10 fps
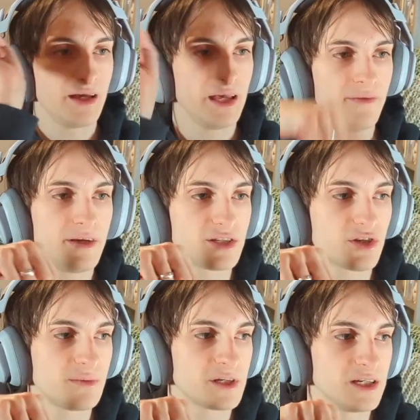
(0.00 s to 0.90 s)
in the
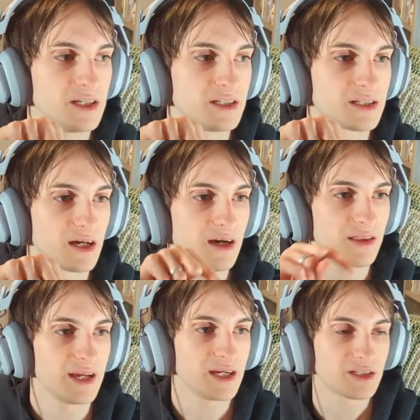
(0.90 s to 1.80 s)
description is a
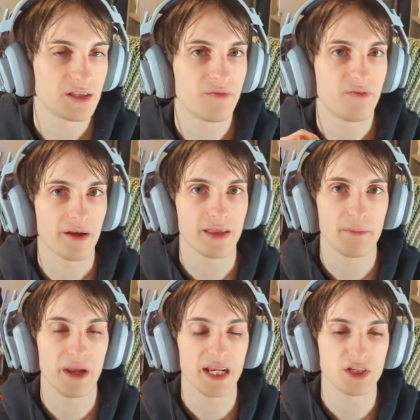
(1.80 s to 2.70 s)
link to the Fairlii
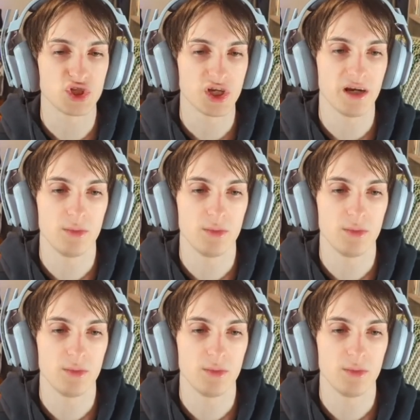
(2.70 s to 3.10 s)
Minis channel.